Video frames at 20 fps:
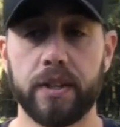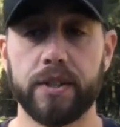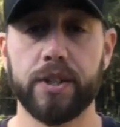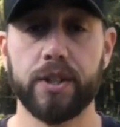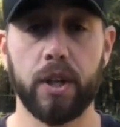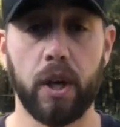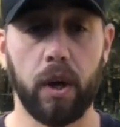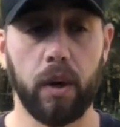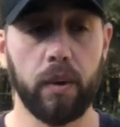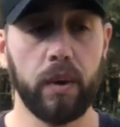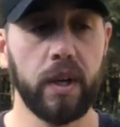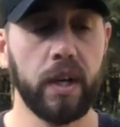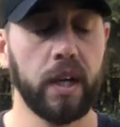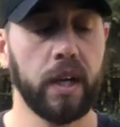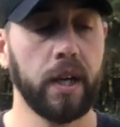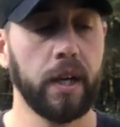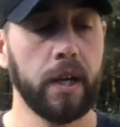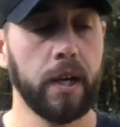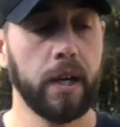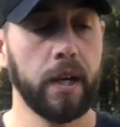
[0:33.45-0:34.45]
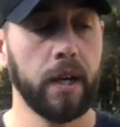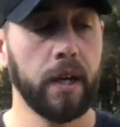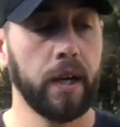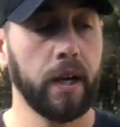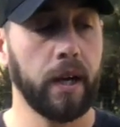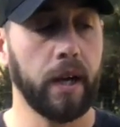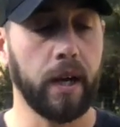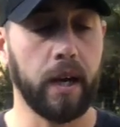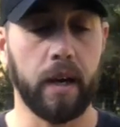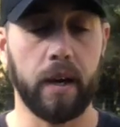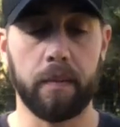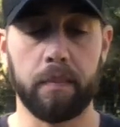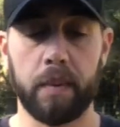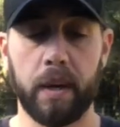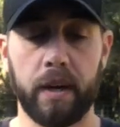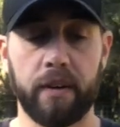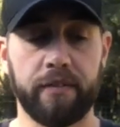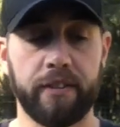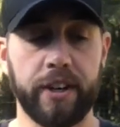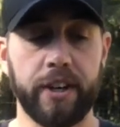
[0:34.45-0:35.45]
So
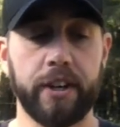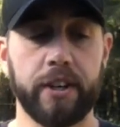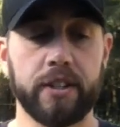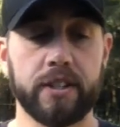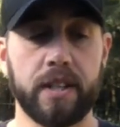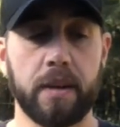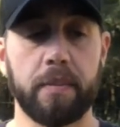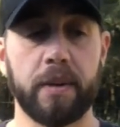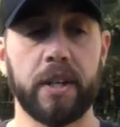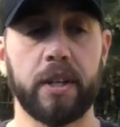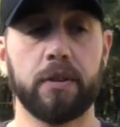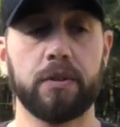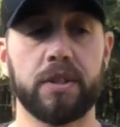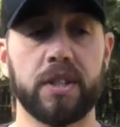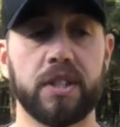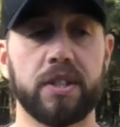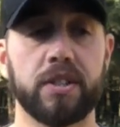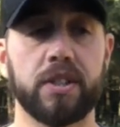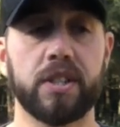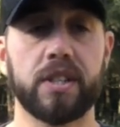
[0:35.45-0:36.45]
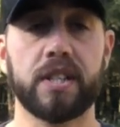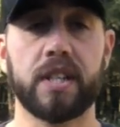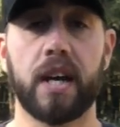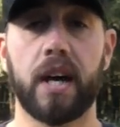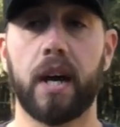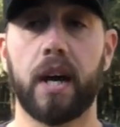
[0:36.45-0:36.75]
for years I've been using just